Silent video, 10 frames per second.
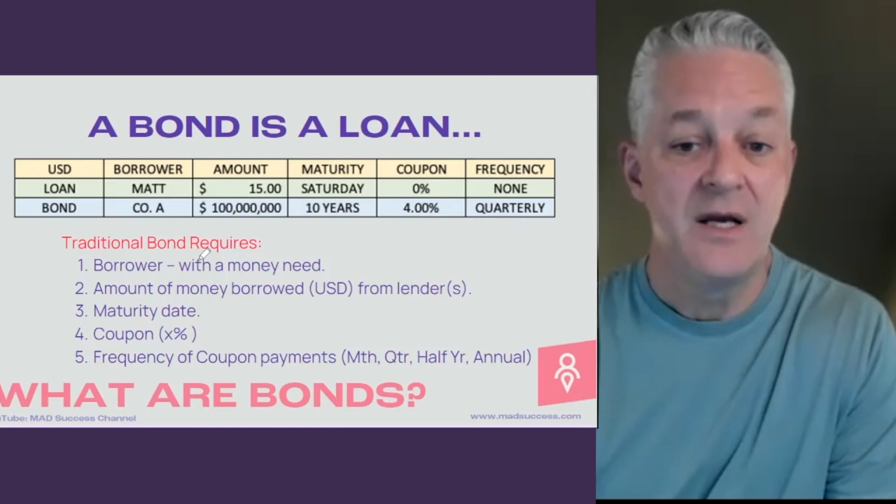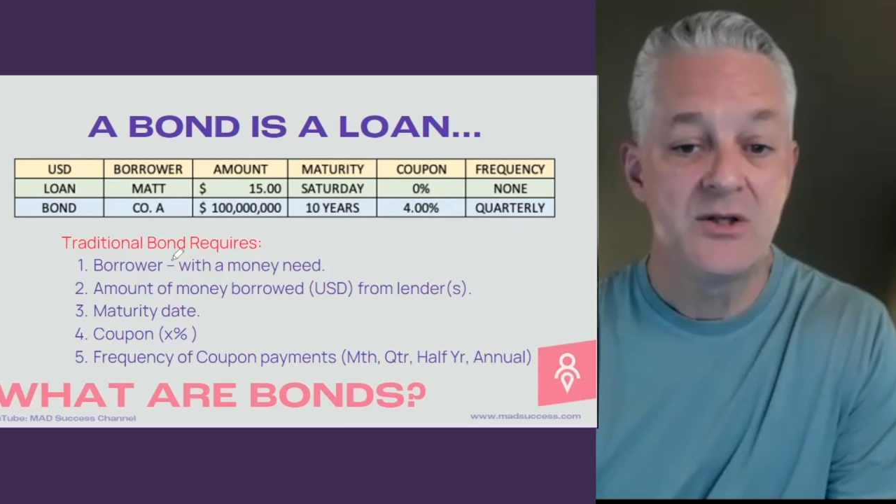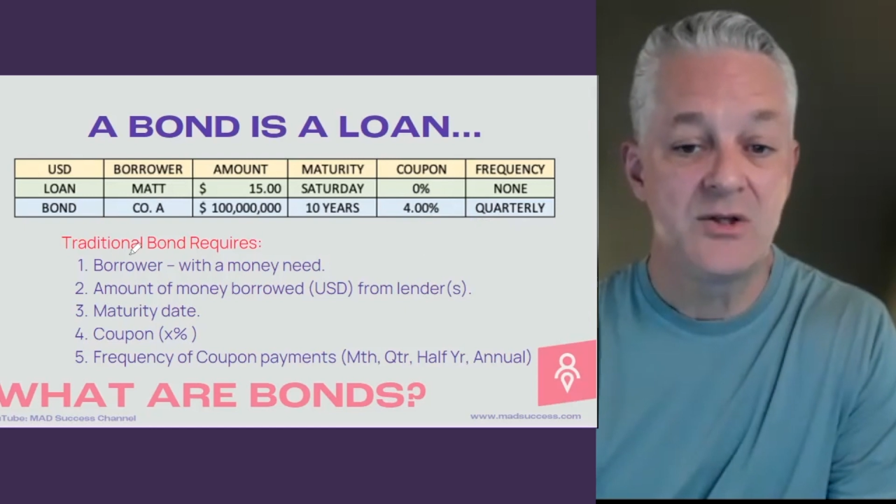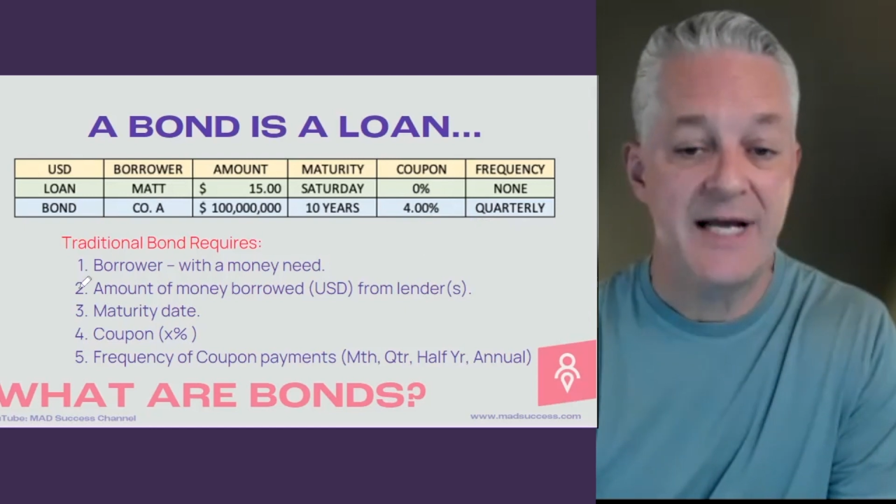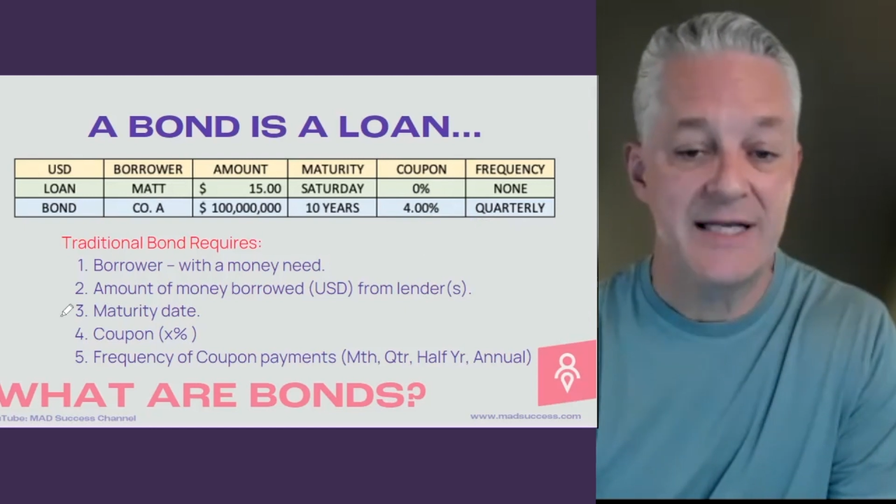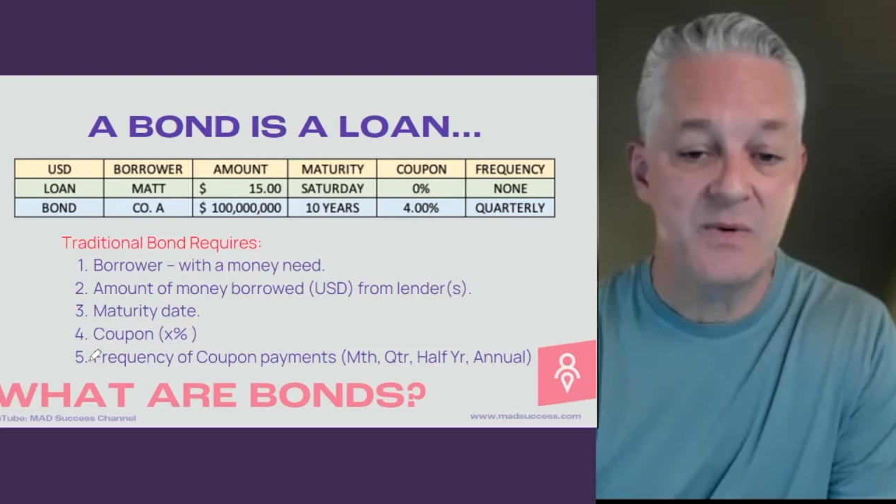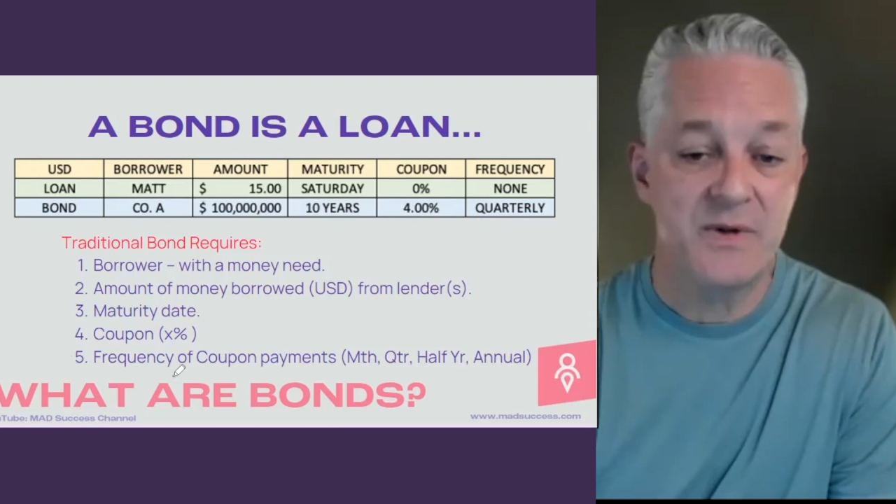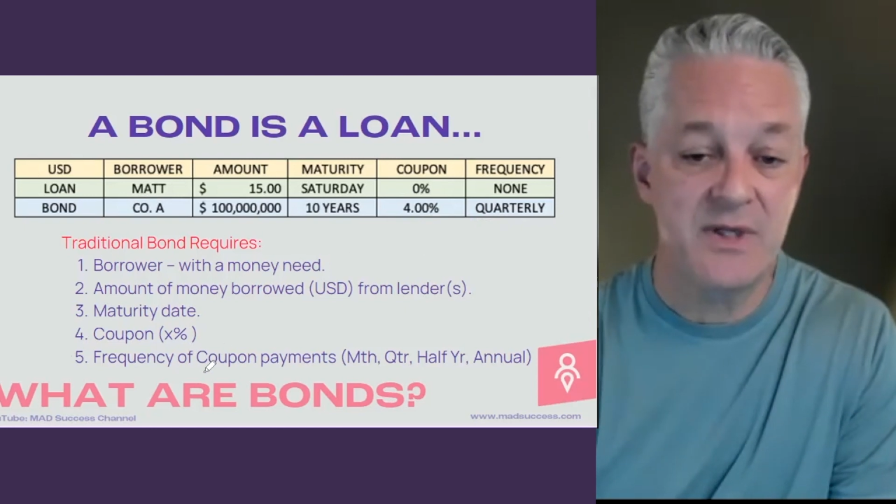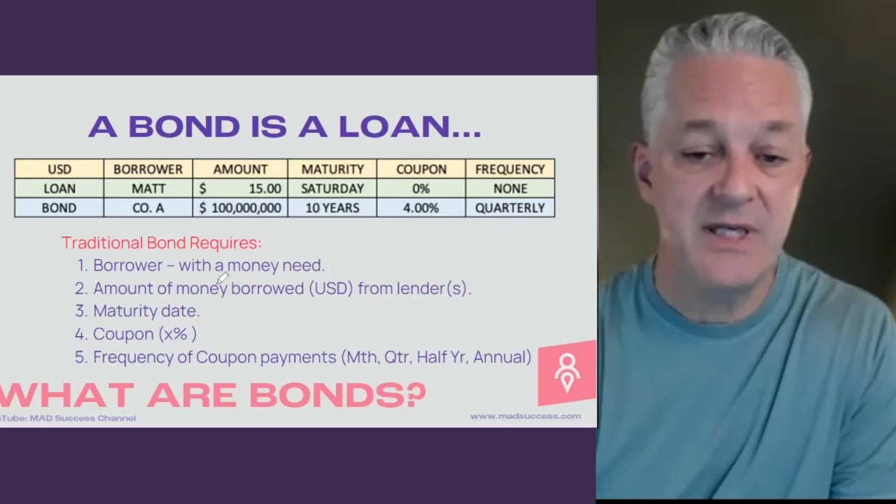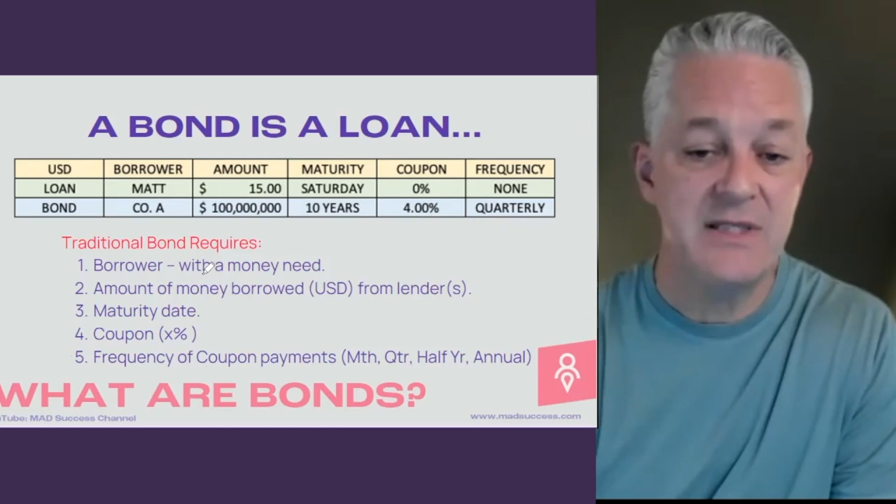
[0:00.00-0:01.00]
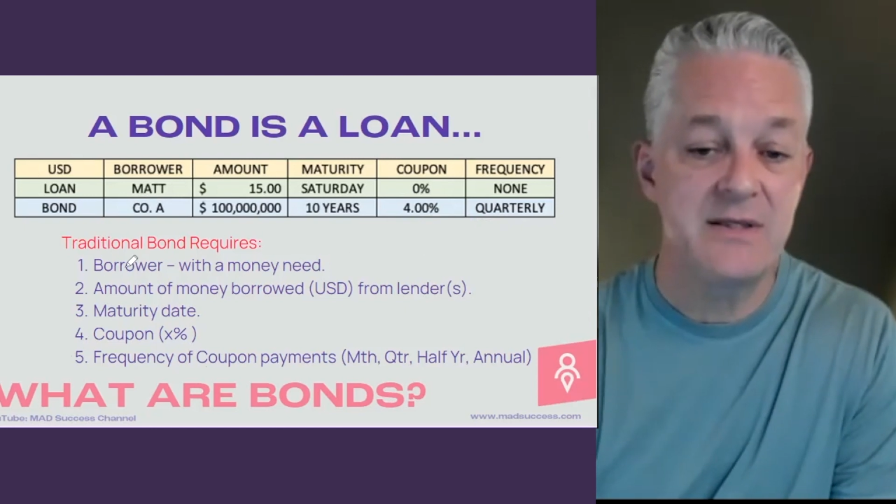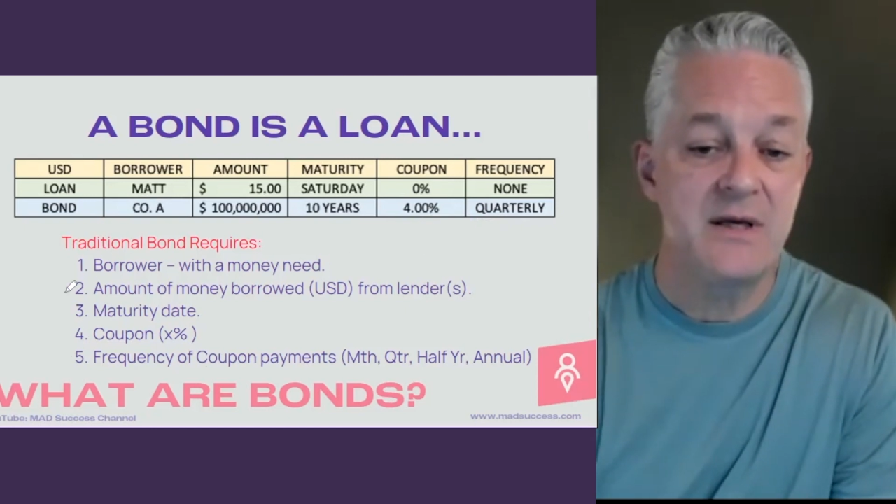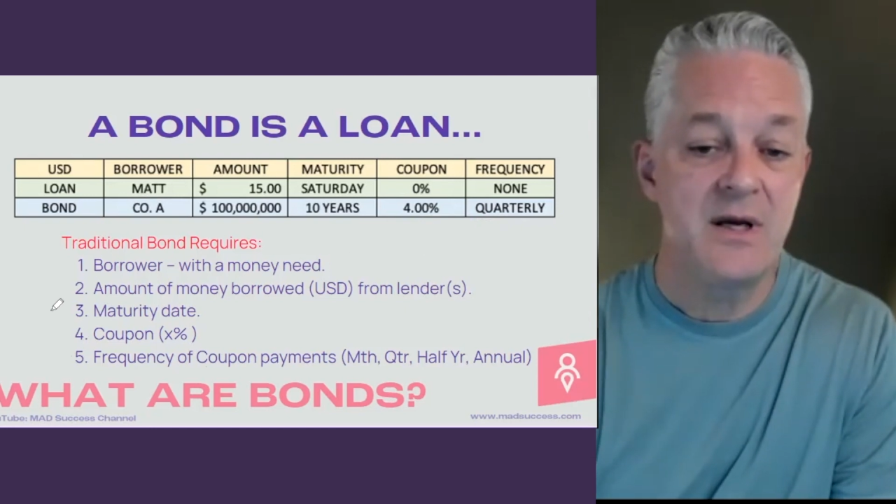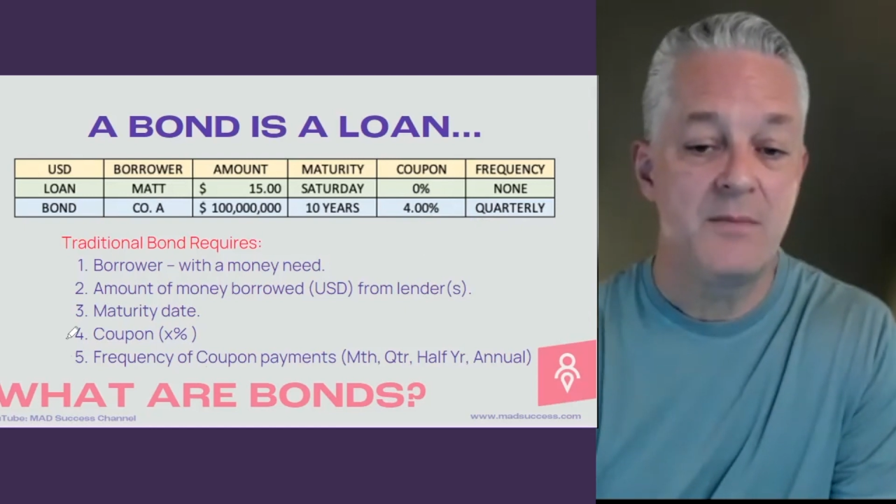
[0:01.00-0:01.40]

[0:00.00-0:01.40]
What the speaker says: So that's what these